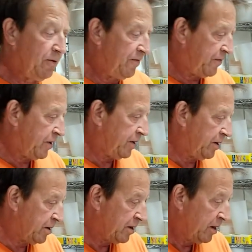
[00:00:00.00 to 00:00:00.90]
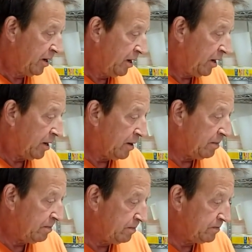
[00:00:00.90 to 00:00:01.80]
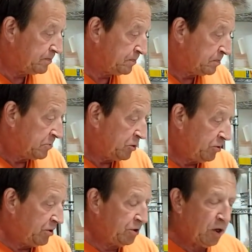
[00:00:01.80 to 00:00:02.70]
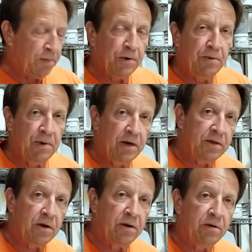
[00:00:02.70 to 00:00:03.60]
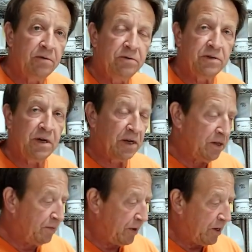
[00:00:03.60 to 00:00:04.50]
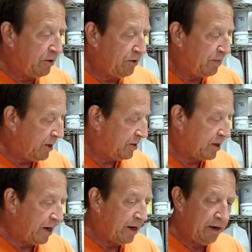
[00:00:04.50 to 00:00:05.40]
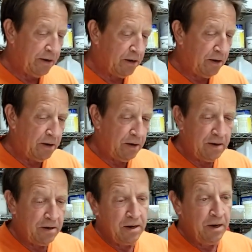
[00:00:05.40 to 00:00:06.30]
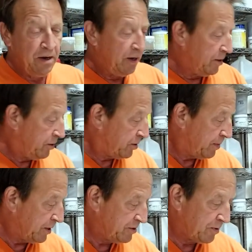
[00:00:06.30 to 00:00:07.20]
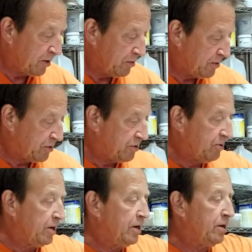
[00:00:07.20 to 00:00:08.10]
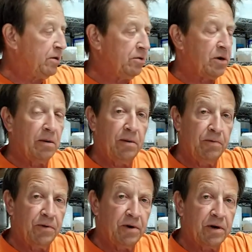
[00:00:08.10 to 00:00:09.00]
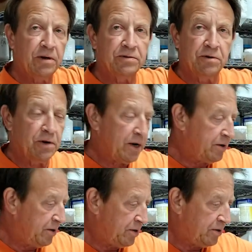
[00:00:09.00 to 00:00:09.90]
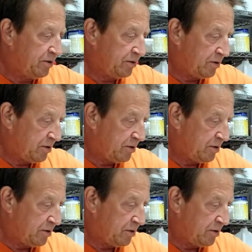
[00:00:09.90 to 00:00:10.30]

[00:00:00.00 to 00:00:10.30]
free. Um, so the sharper you make those and the better you make that angle and you can mess around with the string and you'll come up with all kinds of good ideas.